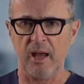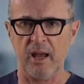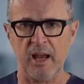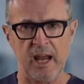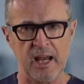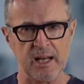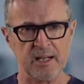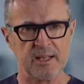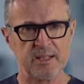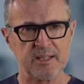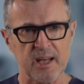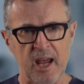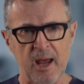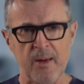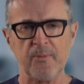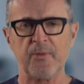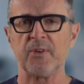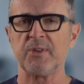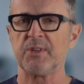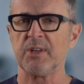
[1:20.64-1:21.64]
in its
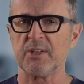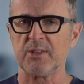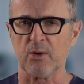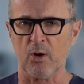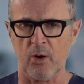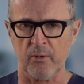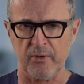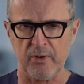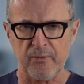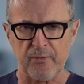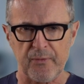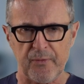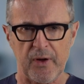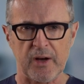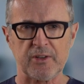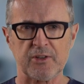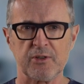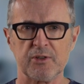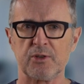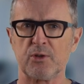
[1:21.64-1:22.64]
emphasis of
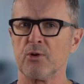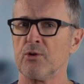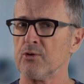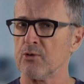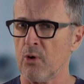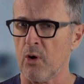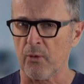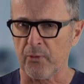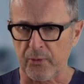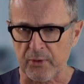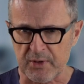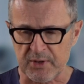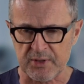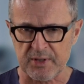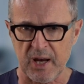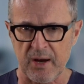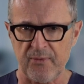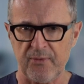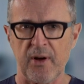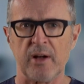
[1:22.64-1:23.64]
infections control for
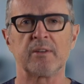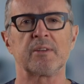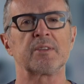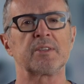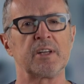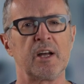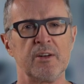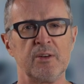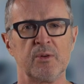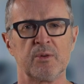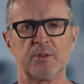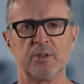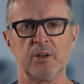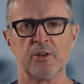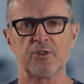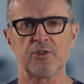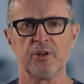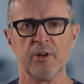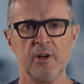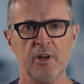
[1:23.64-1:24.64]
safe ultrasound
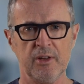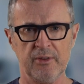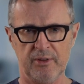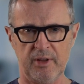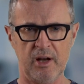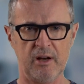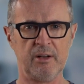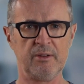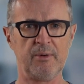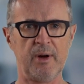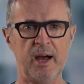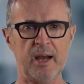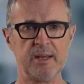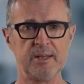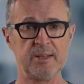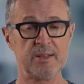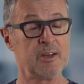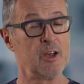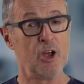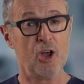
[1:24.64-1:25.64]
usage. Their
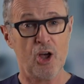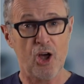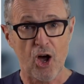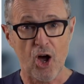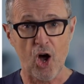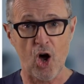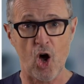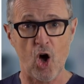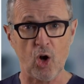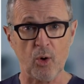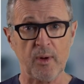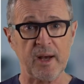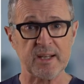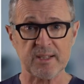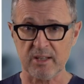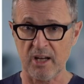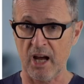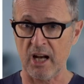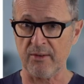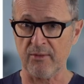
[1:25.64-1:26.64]
advice? Always
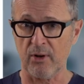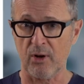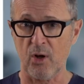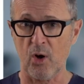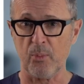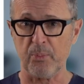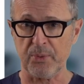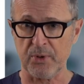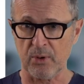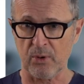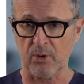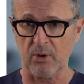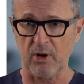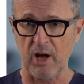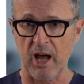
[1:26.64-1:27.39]
envelope your